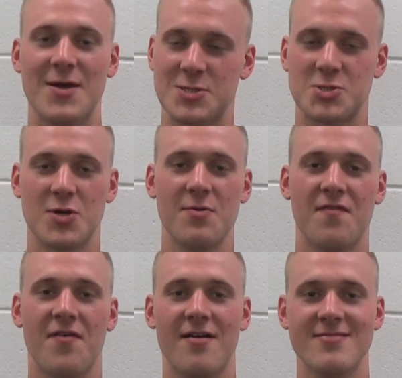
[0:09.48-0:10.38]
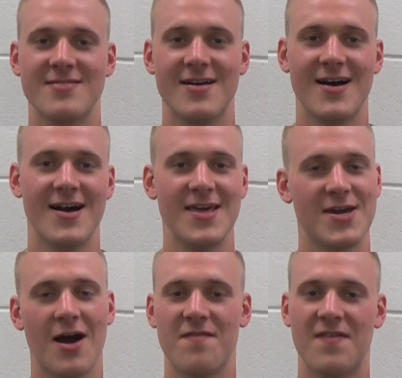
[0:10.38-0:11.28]
It was extremely fun.
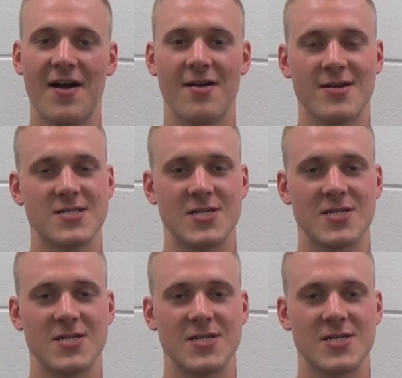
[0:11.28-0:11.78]
He caught fire,